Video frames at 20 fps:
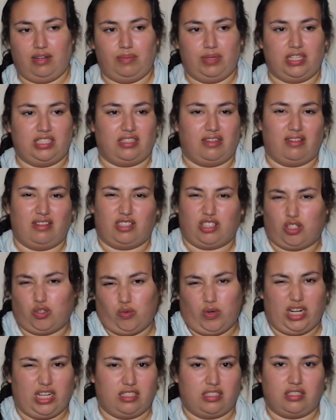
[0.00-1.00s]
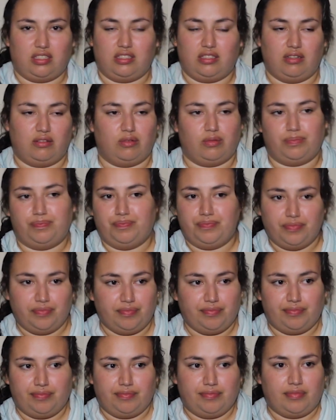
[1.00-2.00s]
and because of the stress. So,
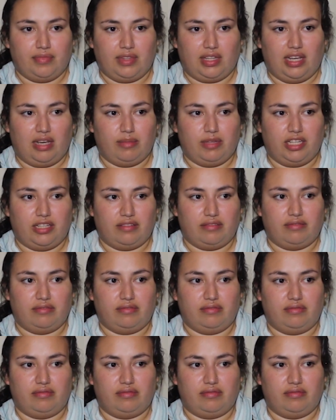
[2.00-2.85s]
I mean,